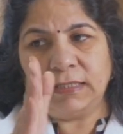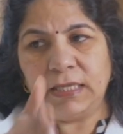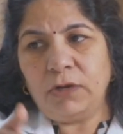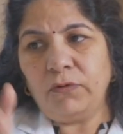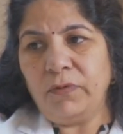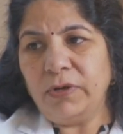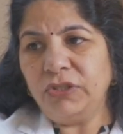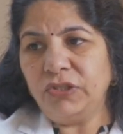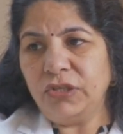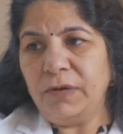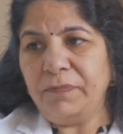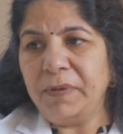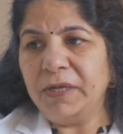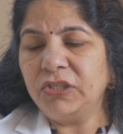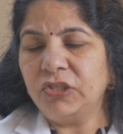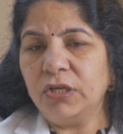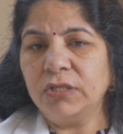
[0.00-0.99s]
sequential
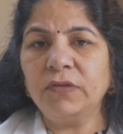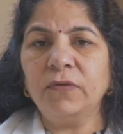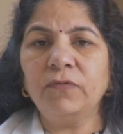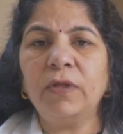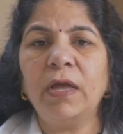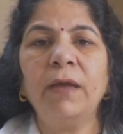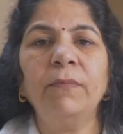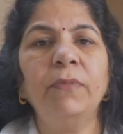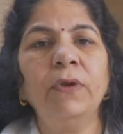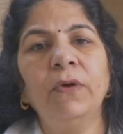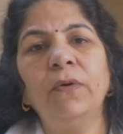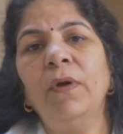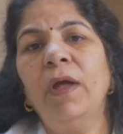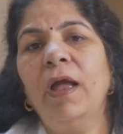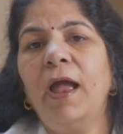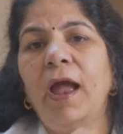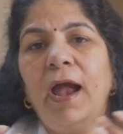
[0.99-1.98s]
pictures of the embryo